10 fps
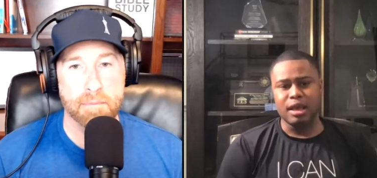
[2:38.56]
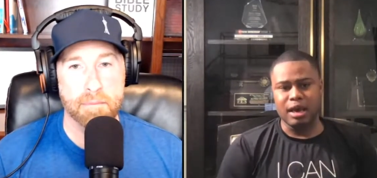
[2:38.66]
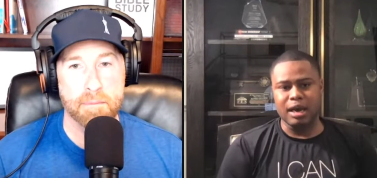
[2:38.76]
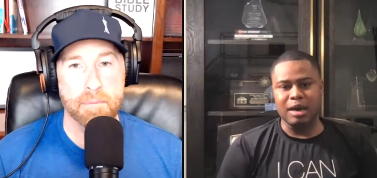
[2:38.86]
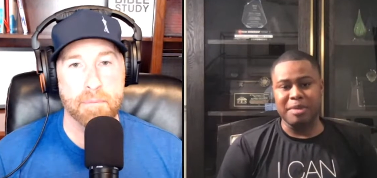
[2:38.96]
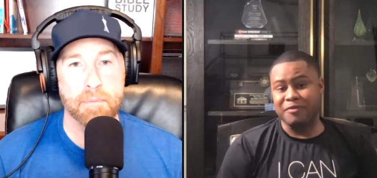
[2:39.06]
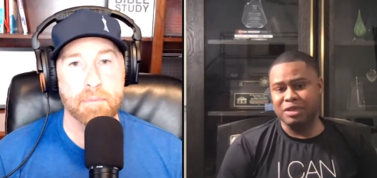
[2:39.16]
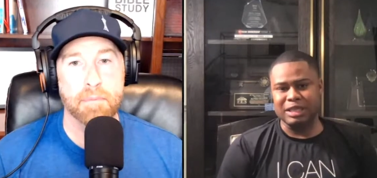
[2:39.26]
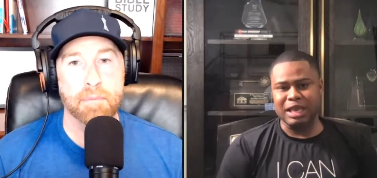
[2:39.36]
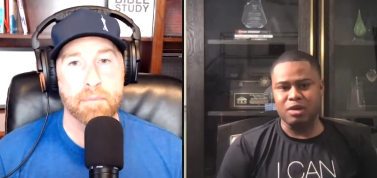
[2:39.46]
Speaker 1: uh,
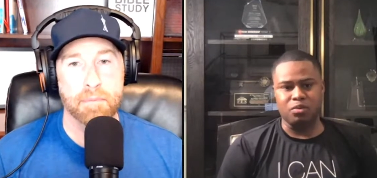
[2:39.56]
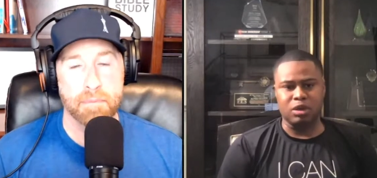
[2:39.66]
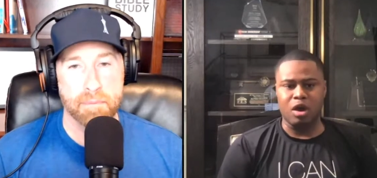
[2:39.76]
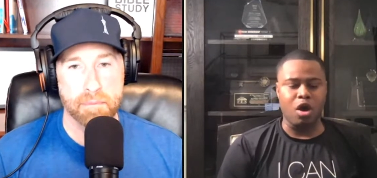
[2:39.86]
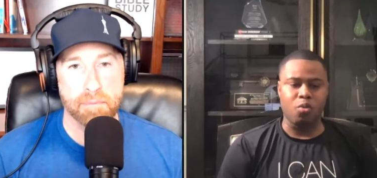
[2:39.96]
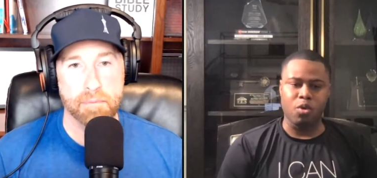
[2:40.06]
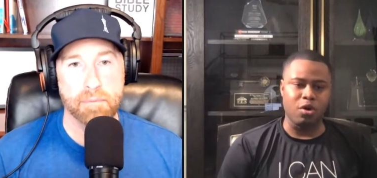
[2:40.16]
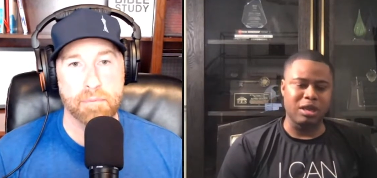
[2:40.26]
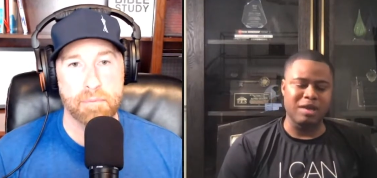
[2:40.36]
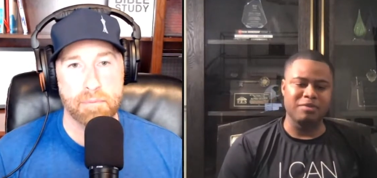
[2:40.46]
everything, the, the hard
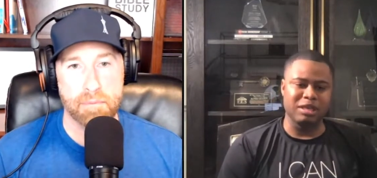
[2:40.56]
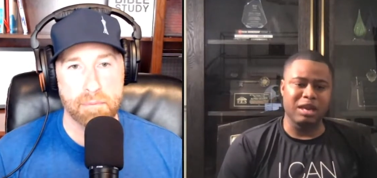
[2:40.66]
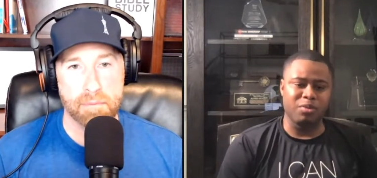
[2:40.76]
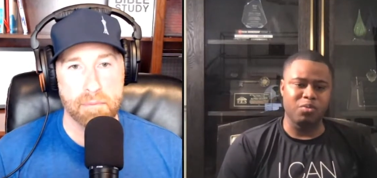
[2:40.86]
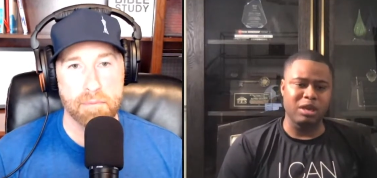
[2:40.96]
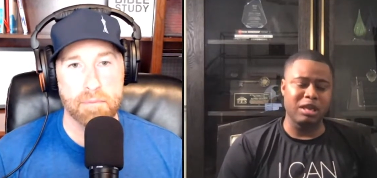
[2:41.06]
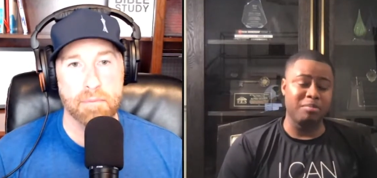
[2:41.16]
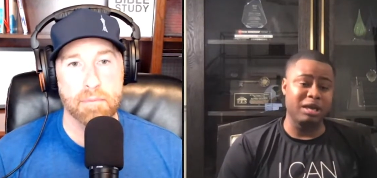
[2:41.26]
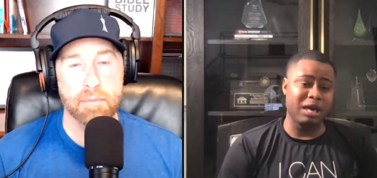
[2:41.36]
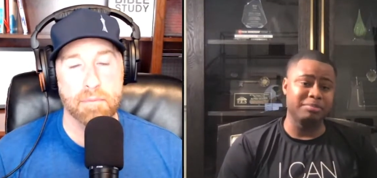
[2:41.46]
work, and everything that we went
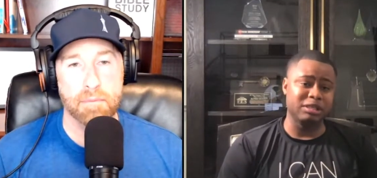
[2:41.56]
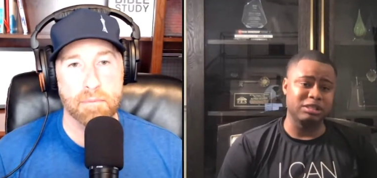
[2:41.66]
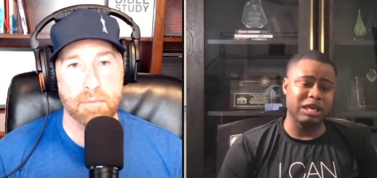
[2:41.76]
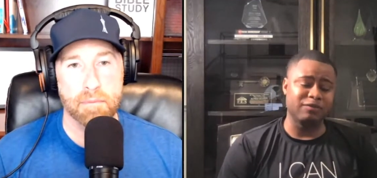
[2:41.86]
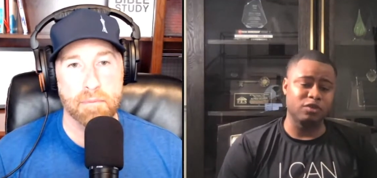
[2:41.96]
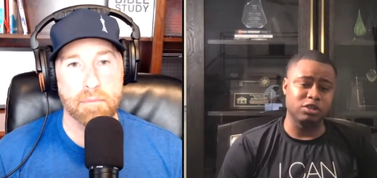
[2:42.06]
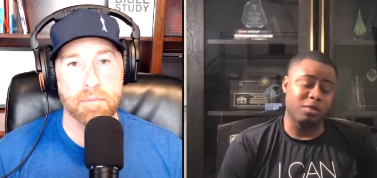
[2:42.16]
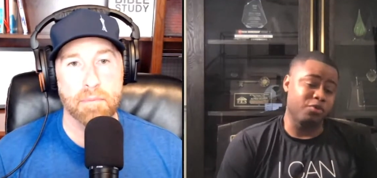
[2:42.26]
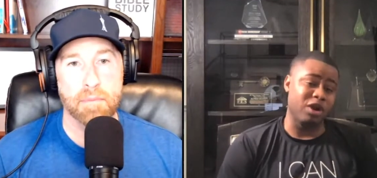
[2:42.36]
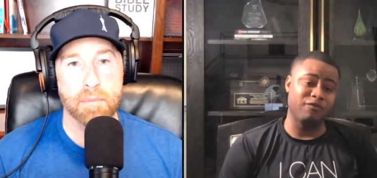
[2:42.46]
in to become successful.
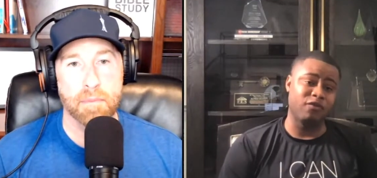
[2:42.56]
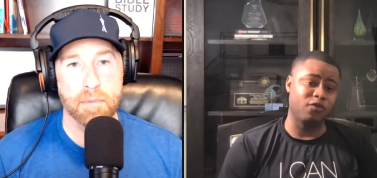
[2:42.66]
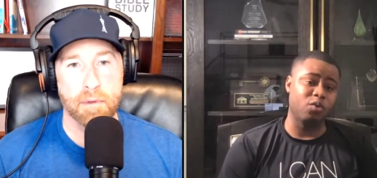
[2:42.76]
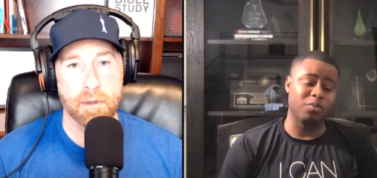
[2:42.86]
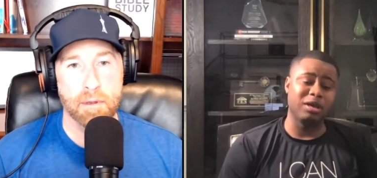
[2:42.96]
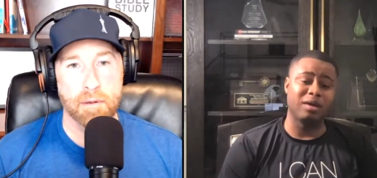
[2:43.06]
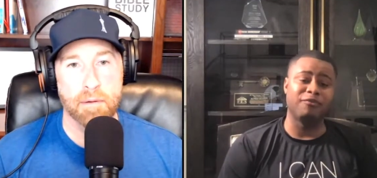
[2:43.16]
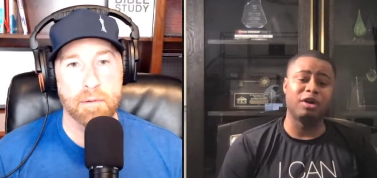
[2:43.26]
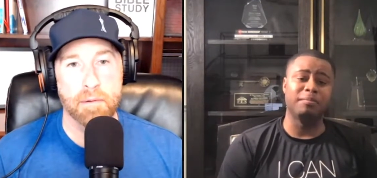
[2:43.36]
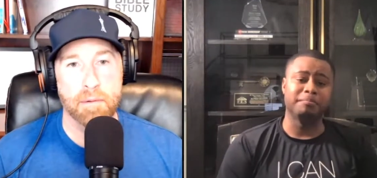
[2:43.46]
So I'm grateful for where we
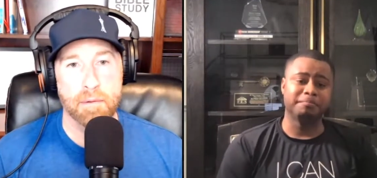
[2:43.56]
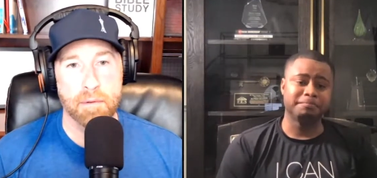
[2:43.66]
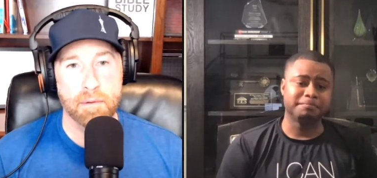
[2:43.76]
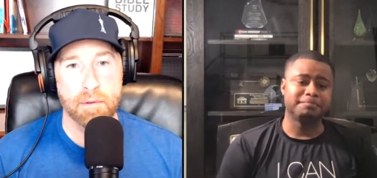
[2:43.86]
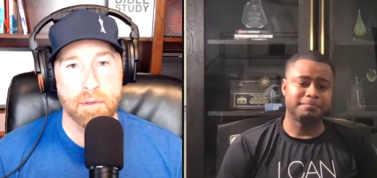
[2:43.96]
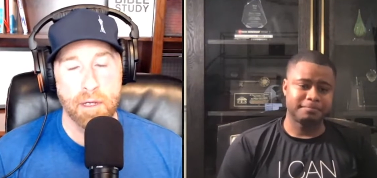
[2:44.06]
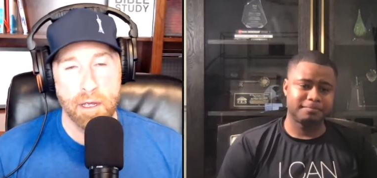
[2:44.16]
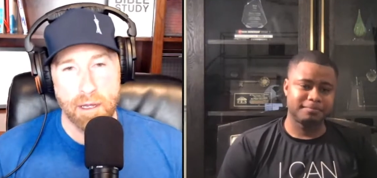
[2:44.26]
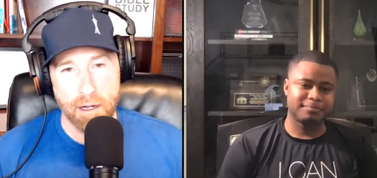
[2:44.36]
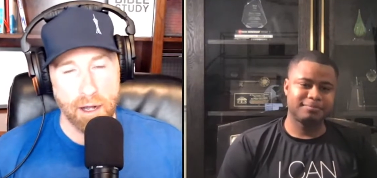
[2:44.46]
come from.
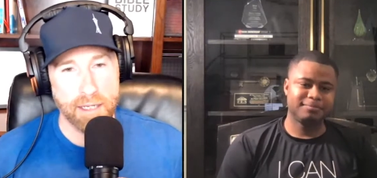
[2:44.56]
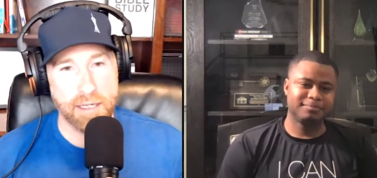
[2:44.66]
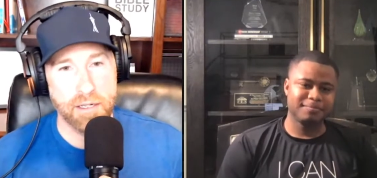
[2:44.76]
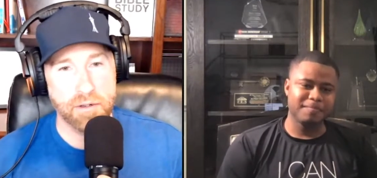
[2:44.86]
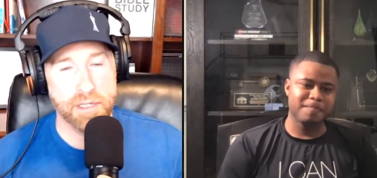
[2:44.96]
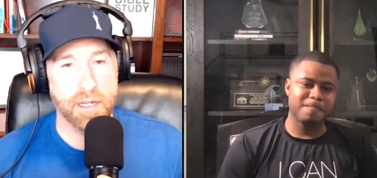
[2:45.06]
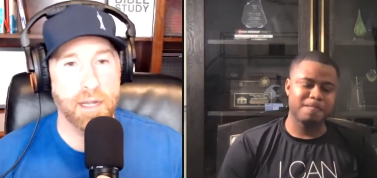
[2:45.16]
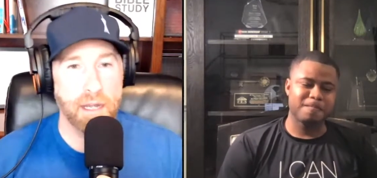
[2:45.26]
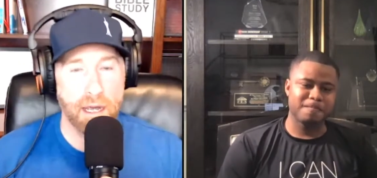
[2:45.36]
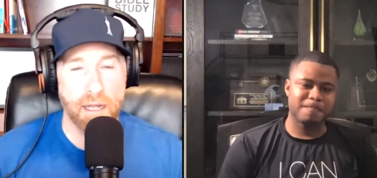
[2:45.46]
Speaker 2: You know, that's
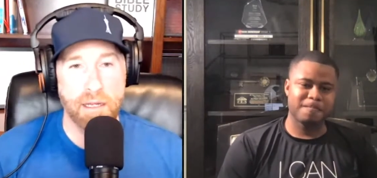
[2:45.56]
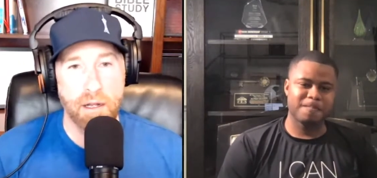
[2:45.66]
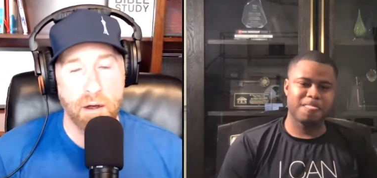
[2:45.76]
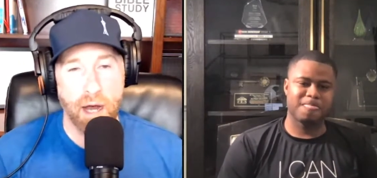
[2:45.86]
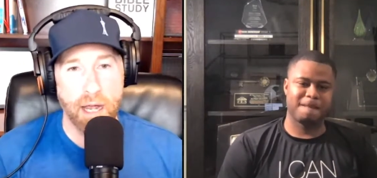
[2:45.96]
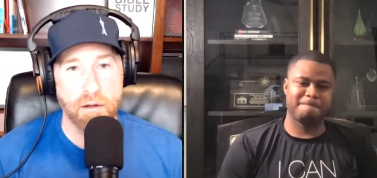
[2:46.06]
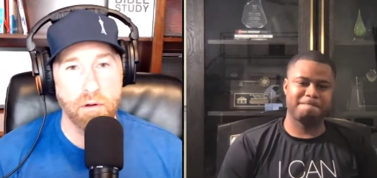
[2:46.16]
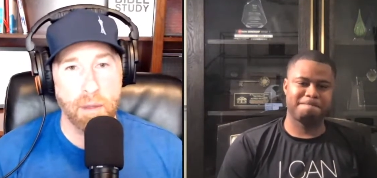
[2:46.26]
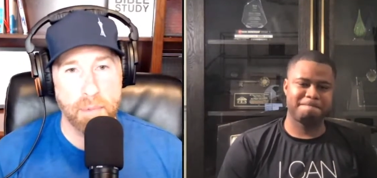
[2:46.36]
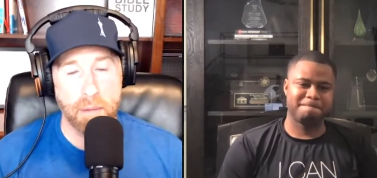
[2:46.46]
interesting. And you know, I
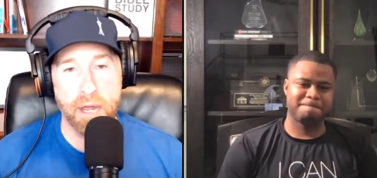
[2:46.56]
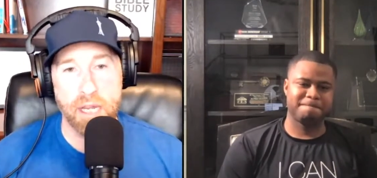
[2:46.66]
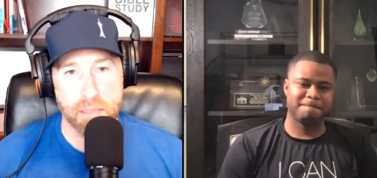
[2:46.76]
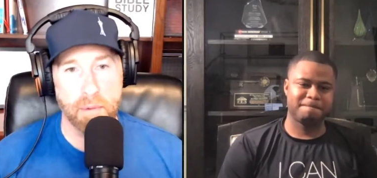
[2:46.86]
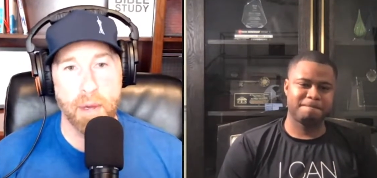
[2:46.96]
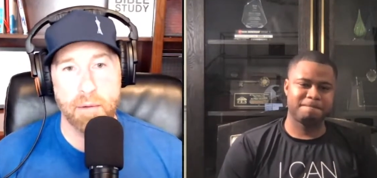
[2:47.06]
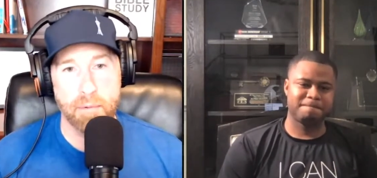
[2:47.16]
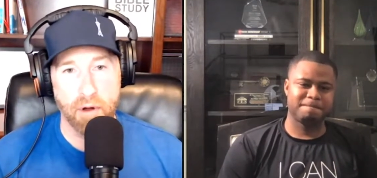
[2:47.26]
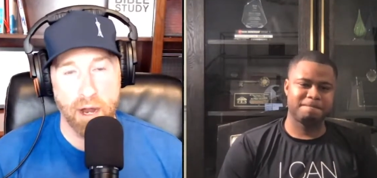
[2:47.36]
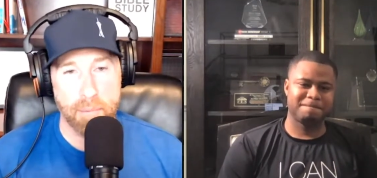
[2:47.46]
grew up in a basement my
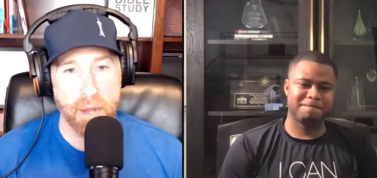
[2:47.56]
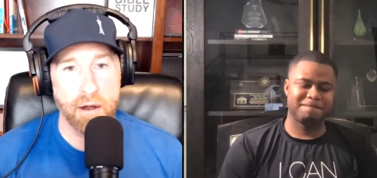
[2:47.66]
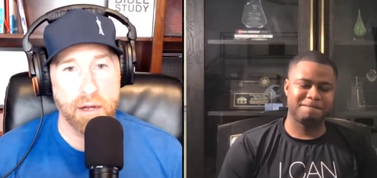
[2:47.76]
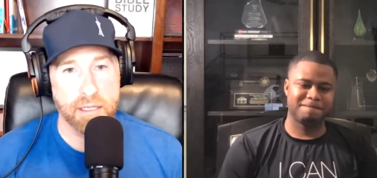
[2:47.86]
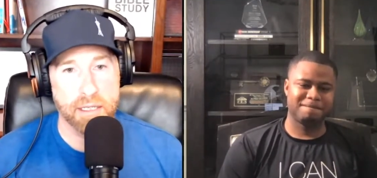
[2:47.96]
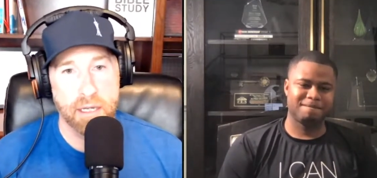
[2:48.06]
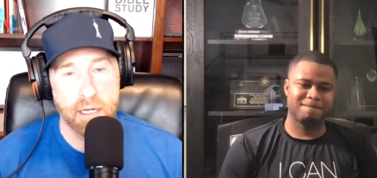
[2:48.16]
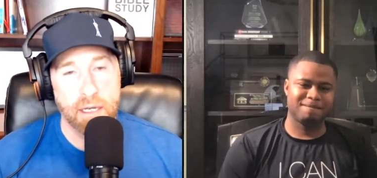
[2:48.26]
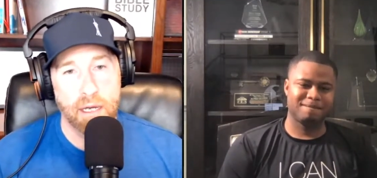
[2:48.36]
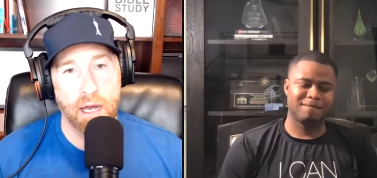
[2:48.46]
grandparents
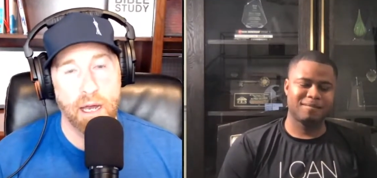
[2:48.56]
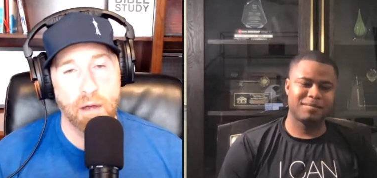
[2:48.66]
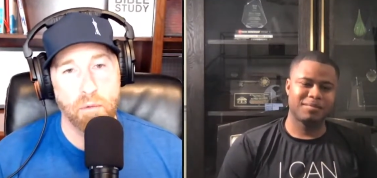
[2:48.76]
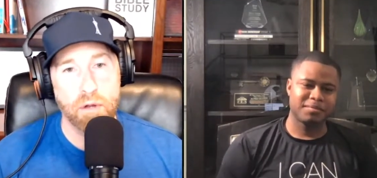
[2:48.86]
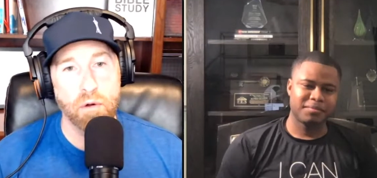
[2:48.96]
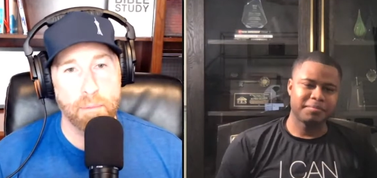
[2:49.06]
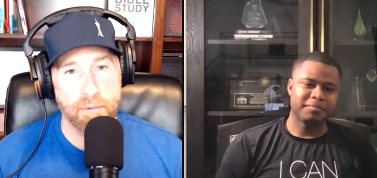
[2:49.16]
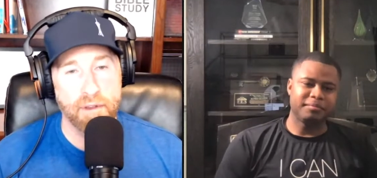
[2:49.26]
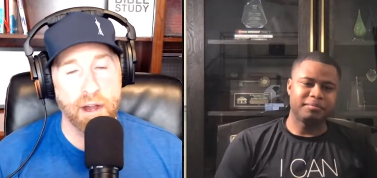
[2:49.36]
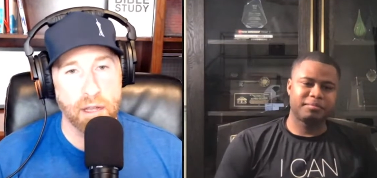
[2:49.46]
uh, we grew up
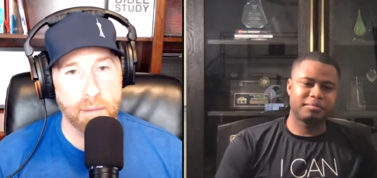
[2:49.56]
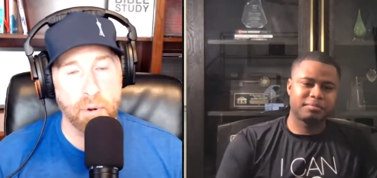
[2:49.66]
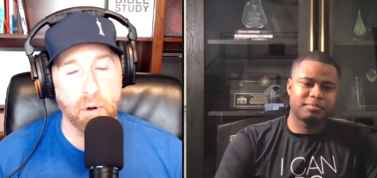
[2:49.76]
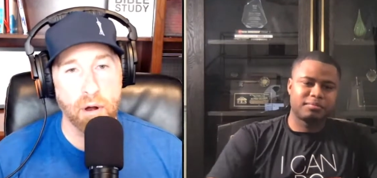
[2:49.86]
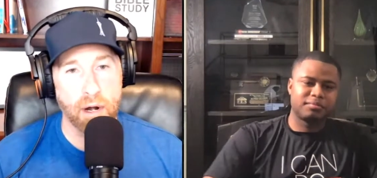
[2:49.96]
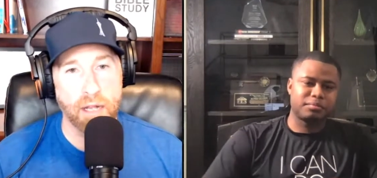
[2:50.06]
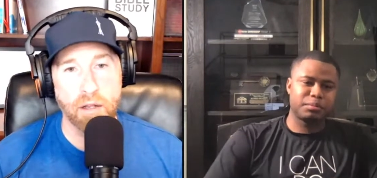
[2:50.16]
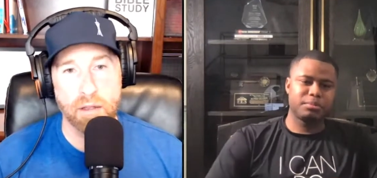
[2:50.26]
fairly poor, and I know